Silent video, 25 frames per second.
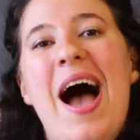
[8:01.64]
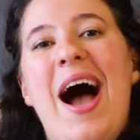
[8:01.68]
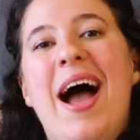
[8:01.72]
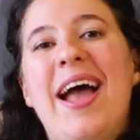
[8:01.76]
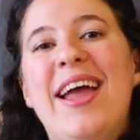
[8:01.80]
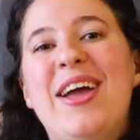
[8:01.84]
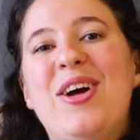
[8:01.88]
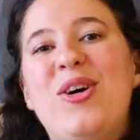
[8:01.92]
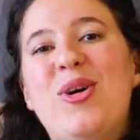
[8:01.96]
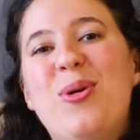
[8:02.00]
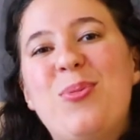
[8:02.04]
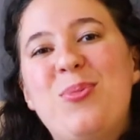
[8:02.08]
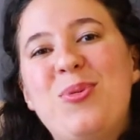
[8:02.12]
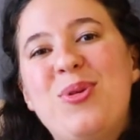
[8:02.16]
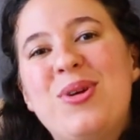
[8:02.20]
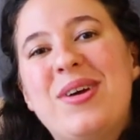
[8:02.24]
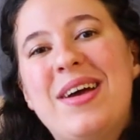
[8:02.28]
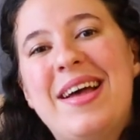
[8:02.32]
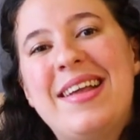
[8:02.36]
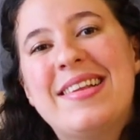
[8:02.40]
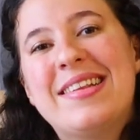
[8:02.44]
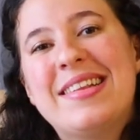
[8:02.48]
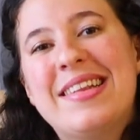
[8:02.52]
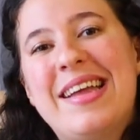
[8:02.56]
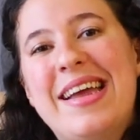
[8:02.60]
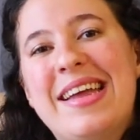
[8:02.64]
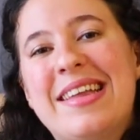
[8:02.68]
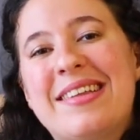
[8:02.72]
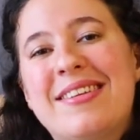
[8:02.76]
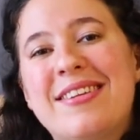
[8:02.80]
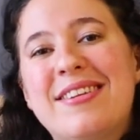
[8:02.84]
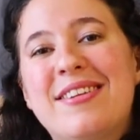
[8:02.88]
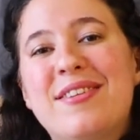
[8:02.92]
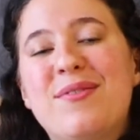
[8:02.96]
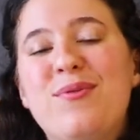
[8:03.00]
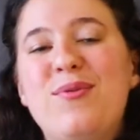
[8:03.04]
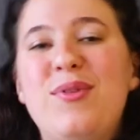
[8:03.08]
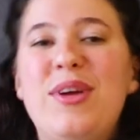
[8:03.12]
I hope you guys like
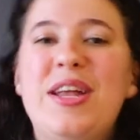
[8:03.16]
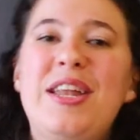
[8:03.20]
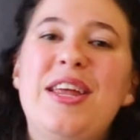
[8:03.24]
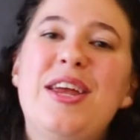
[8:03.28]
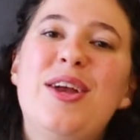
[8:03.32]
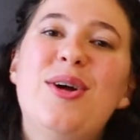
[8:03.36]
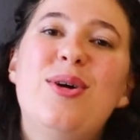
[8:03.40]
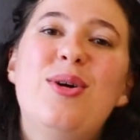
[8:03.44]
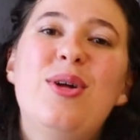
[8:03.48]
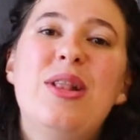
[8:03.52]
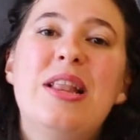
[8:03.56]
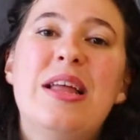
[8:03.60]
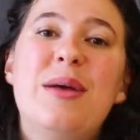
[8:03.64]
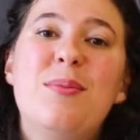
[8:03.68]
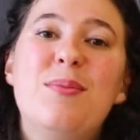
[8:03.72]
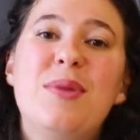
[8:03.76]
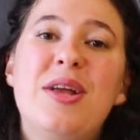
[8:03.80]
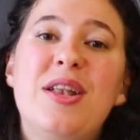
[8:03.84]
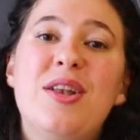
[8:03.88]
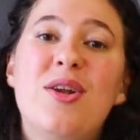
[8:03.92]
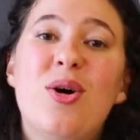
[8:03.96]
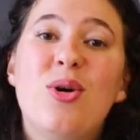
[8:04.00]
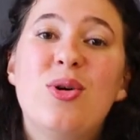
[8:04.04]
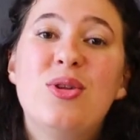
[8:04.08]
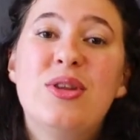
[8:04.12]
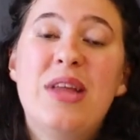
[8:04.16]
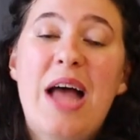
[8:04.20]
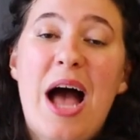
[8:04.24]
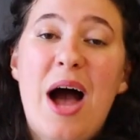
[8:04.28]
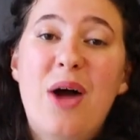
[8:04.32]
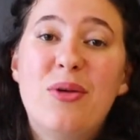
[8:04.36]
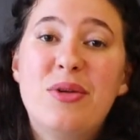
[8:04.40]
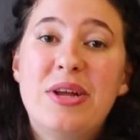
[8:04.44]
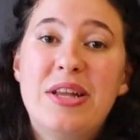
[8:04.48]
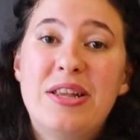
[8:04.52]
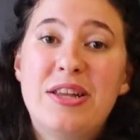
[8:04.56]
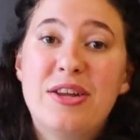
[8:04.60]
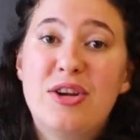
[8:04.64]
this video. Let me know
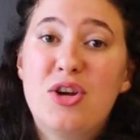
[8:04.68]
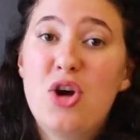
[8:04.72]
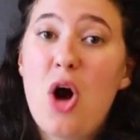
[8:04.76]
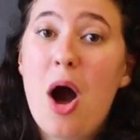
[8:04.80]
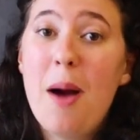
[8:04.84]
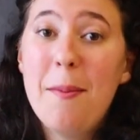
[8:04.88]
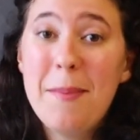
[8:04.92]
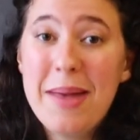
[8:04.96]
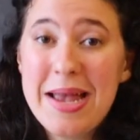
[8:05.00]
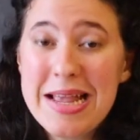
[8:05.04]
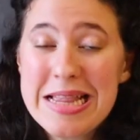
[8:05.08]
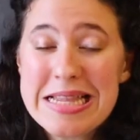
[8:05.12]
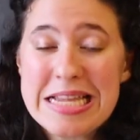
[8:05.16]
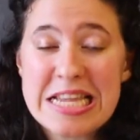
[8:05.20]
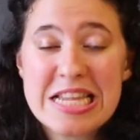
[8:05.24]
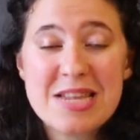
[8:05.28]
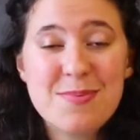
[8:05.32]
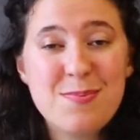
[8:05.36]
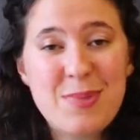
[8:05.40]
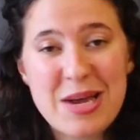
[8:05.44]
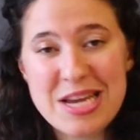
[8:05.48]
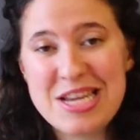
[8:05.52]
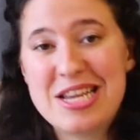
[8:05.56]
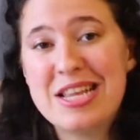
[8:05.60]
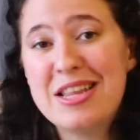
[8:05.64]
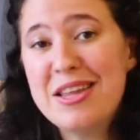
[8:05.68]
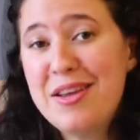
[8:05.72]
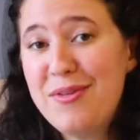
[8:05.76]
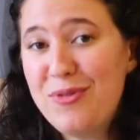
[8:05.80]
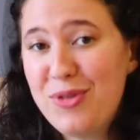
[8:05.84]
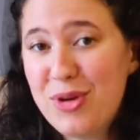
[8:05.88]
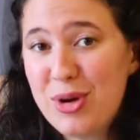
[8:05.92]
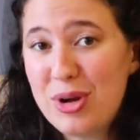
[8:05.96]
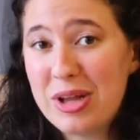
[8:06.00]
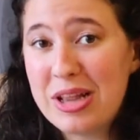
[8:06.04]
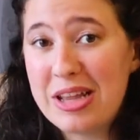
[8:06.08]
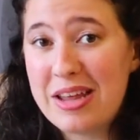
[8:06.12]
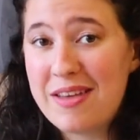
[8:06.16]
down in the comments, especially
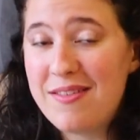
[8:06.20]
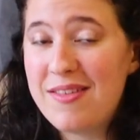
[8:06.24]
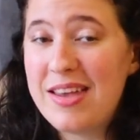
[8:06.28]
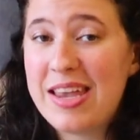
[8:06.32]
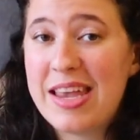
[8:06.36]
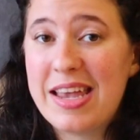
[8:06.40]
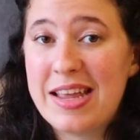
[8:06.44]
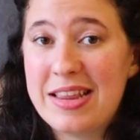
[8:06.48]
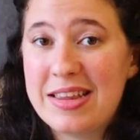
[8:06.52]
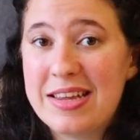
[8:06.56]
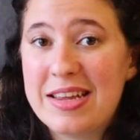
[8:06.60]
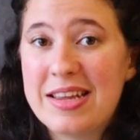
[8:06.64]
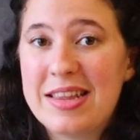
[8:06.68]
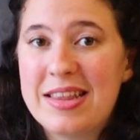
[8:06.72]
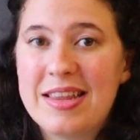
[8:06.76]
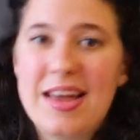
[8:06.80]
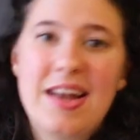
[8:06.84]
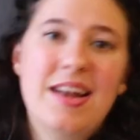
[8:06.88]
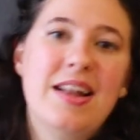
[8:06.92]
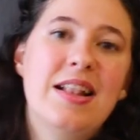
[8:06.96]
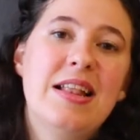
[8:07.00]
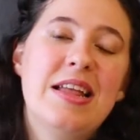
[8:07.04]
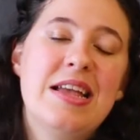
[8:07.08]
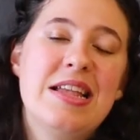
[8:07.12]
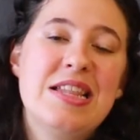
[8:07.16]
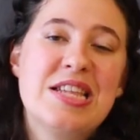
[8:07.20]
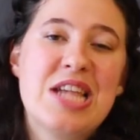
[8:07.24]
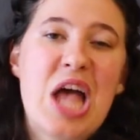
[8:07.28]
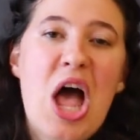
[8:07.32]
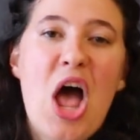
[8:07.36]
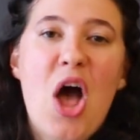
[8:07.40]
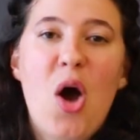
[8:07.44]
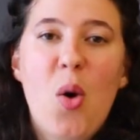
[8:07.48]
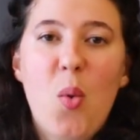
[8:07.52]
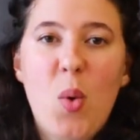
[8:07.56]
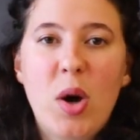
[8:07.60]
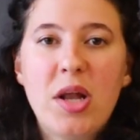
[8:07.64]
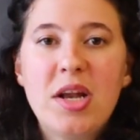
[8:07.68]
if you're living in the Netherlands,
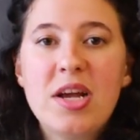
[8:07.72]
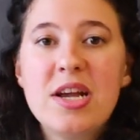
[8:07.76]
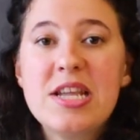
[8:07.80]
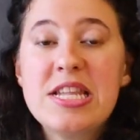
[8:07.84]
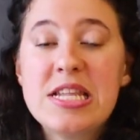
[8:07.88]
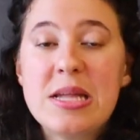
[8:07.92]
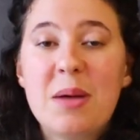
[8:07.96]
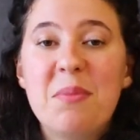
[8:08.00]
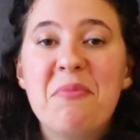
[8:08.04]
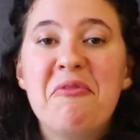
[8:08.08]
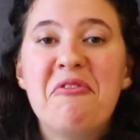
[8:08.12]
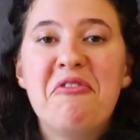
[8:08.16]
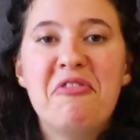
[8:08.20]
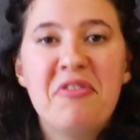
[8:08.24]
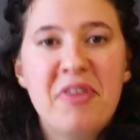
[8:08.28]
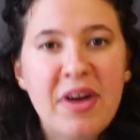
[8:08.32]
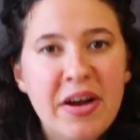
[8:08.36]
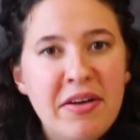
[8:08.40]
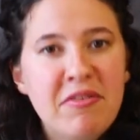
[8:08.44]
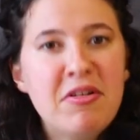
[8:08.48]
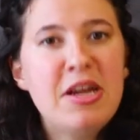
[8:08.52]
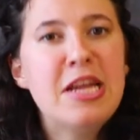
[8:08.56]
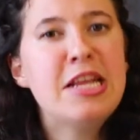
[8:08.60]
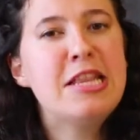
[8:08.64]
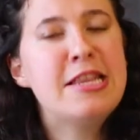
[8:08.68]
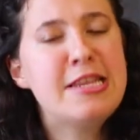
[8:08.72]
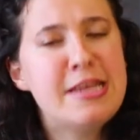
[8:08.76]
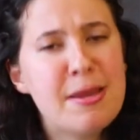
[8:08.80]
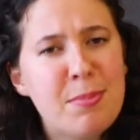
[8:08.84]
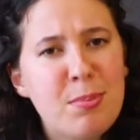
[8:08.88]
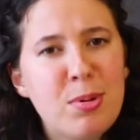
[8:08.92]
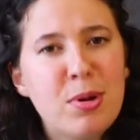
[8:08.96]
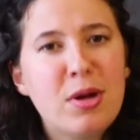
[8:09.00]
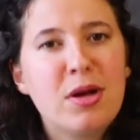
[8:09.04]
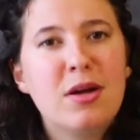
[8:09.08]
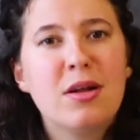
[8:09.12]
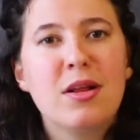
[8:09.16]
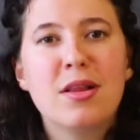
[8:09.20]
what are some very
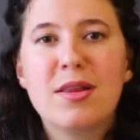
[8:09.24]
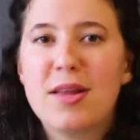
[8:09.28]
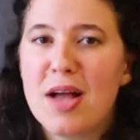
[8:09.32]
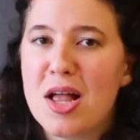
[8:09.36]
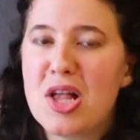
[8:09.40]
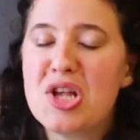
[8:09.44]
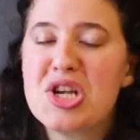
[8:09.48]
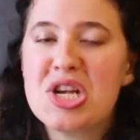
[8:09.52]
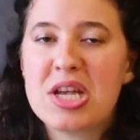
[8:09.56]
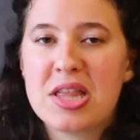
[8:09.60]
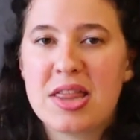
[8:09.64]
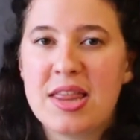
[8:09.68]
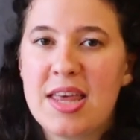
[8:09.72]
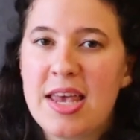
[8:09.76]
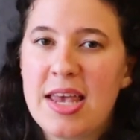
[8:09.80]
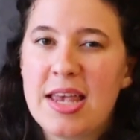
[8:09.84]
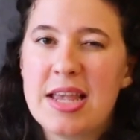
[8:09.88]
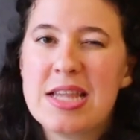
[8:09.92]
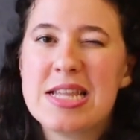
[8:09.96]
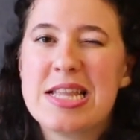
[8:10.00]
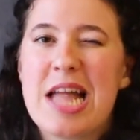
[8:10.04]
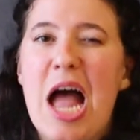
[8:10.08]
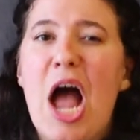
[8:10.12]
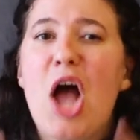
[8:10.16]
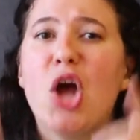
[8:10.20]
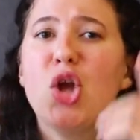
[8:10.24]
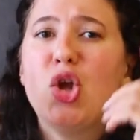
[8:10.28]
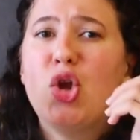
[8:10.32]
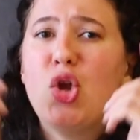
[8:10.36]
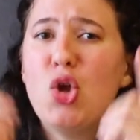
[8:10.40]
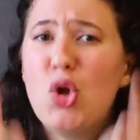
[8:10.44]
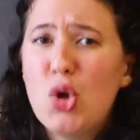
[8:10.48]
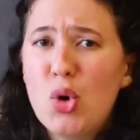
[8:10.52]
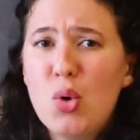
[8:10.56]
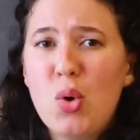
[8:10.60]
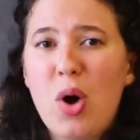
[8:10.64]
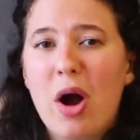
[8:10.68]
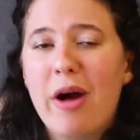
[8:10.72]
typical Dutch things that
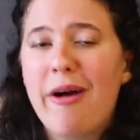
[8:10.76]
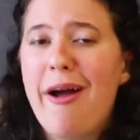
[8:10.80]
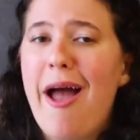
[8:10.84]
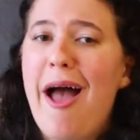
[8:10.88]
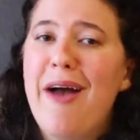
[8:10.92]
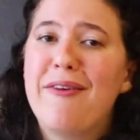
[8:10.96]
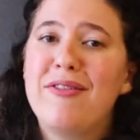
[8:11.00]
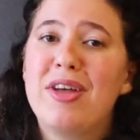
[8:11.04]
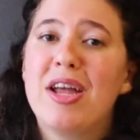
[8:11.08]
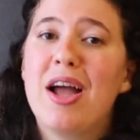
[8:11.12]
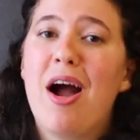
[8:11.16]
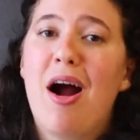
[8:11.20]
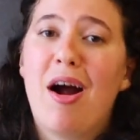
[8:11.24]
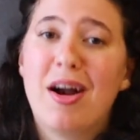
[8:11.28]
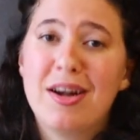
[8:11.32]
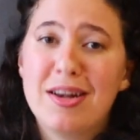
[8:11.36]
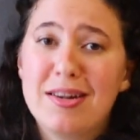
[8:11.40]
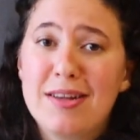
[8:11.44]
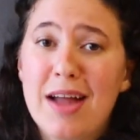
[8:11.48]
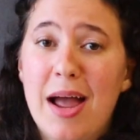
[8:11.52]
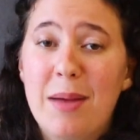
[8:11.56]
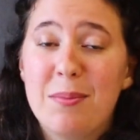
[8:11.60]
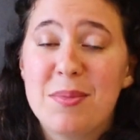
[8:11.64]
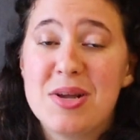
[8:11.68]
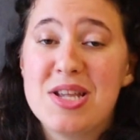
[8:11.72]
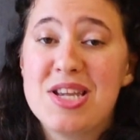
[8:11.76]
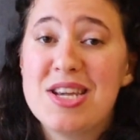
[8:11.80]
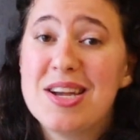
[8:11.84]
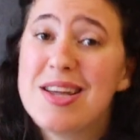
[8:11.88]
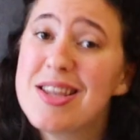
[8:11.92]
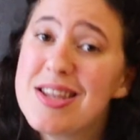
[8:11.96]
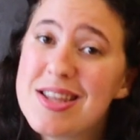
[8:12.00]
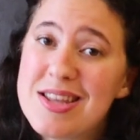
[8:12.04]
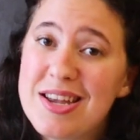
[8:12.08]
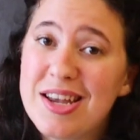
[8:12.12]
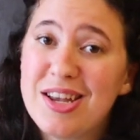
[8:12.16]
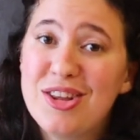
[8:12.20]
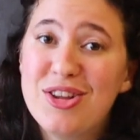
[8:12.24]
you are having a hard time
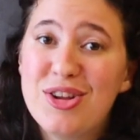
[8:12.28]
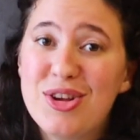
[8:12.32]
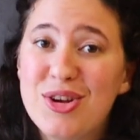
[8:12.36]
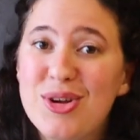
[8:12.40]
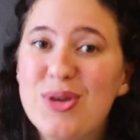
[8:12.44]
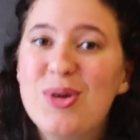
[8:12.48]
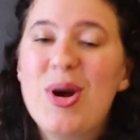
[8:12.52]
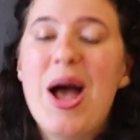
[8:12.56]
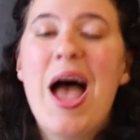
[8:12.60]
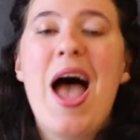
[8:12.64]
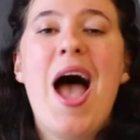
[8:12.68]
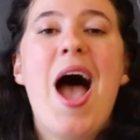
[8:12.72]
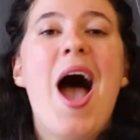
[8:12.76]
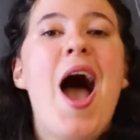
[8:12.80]
adjusting to?